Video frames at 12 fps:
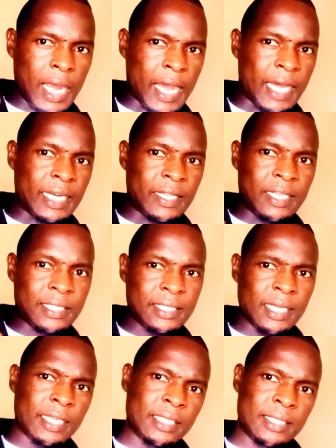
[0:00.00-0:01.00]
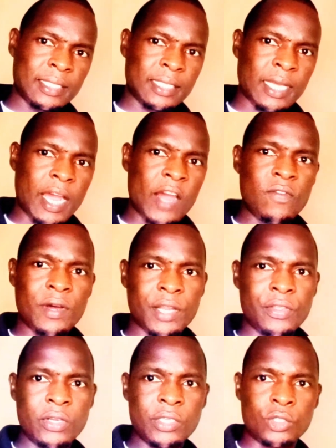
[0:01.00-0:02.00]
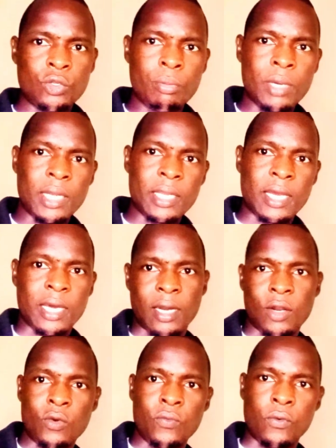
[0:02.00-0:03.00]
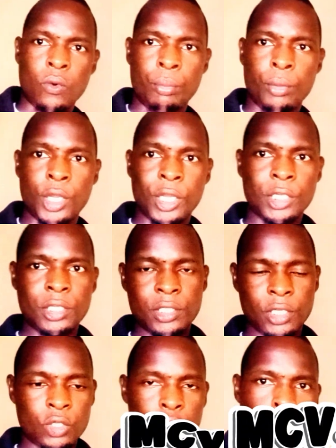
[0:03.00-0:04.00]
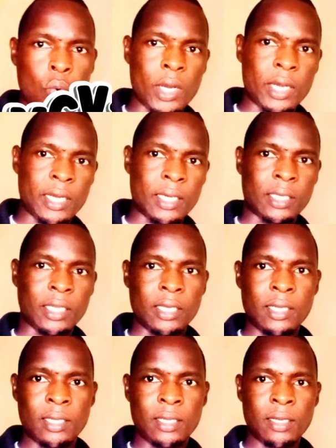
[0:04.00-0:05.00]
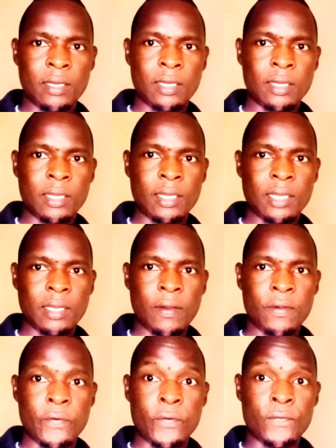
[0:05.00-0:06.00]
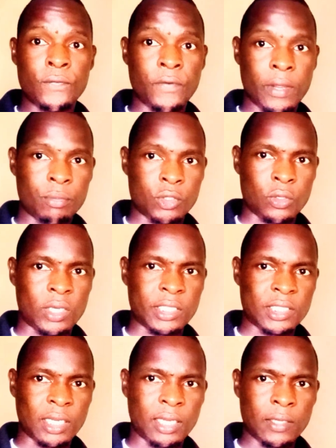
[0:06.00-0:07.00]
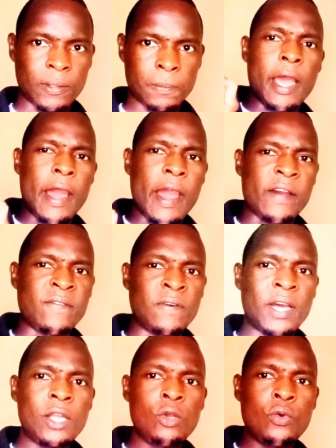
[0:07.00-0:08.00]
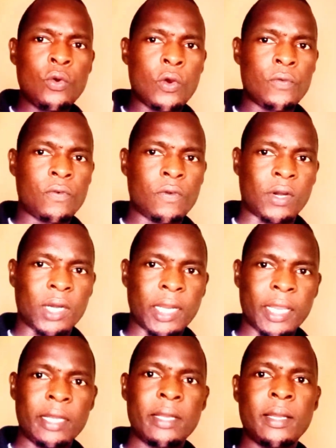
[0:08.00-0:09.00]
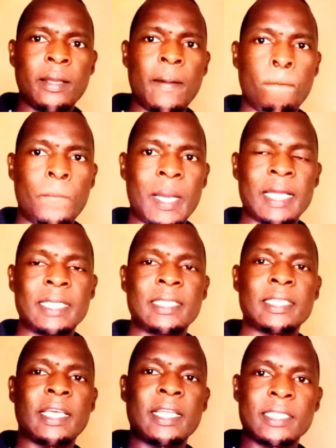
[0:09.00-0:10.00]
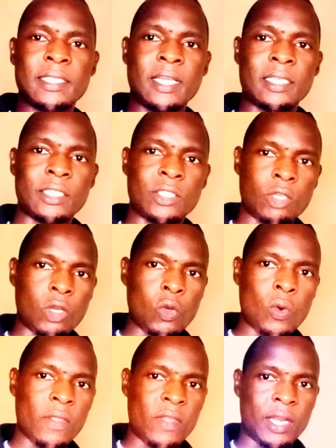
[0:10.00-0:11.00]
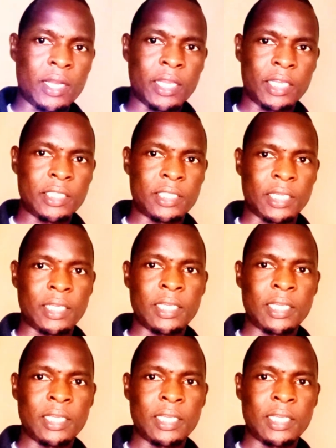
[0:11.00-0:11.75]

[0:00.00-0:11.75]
And the size averagely is normally around from 80 to 100 femtoliter. A value of red blood cells that is lower than 80